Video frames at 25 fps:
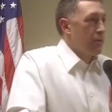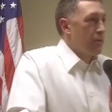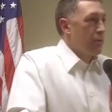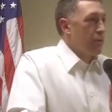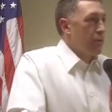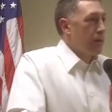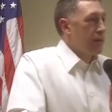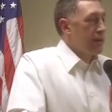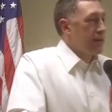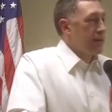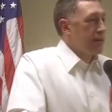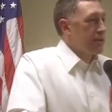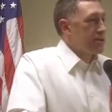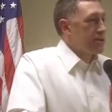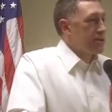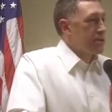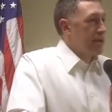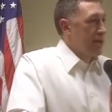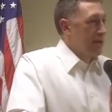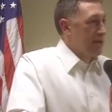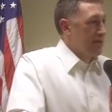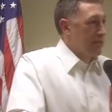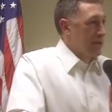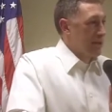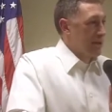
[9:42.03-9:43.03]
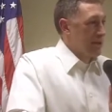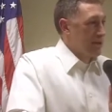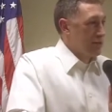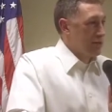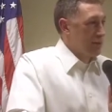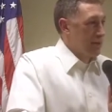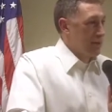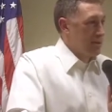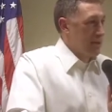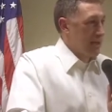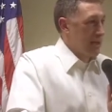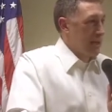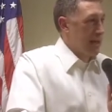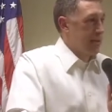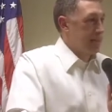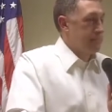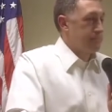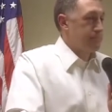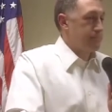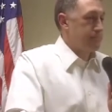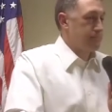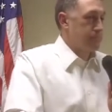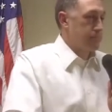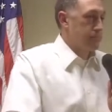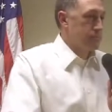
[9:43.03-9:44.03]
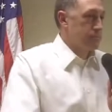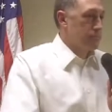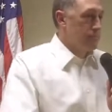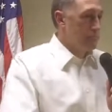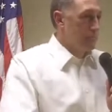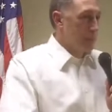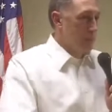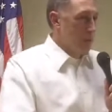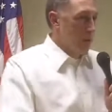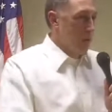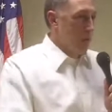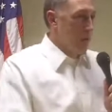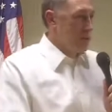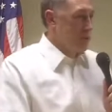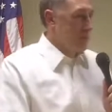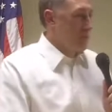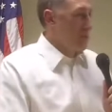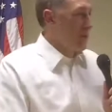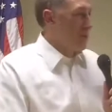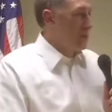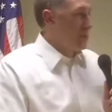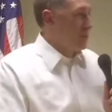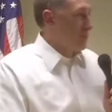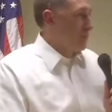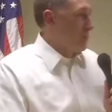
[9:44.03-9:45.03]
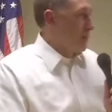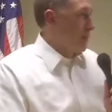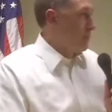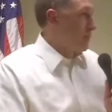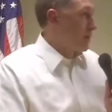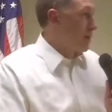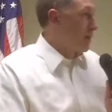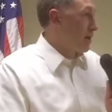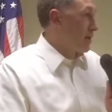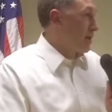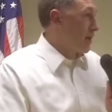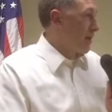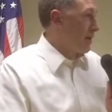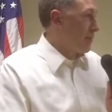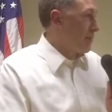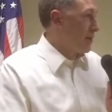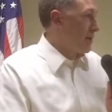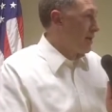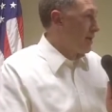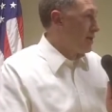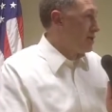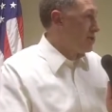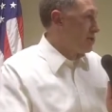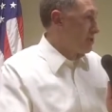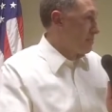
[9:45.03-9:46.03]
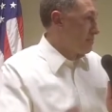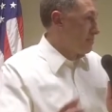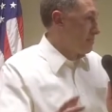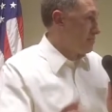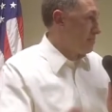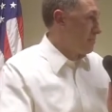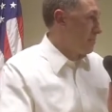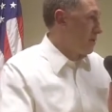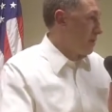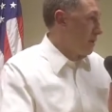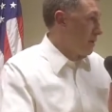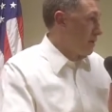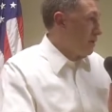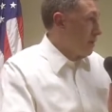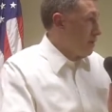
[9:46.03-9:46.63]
But one of the other side effects was that was a place of public accommodation,